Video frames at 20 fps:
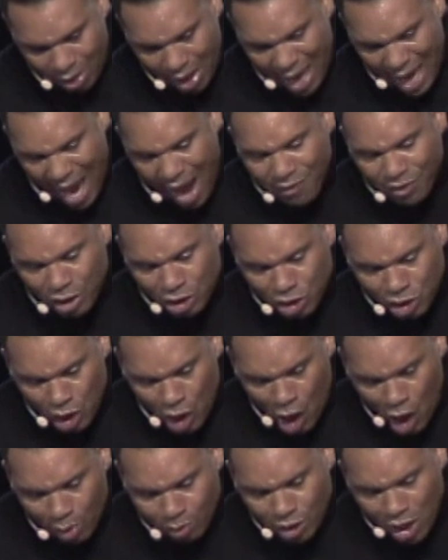After
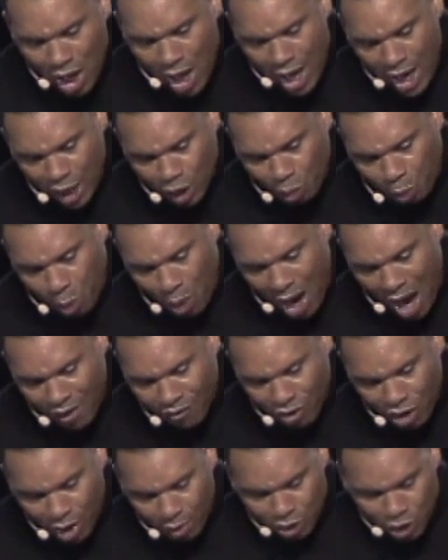Psalms, it's
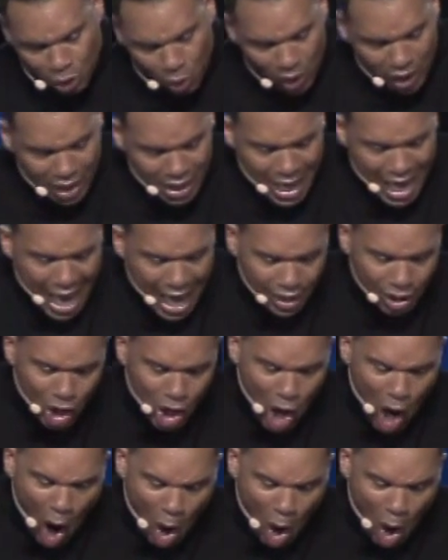Proverbs 29,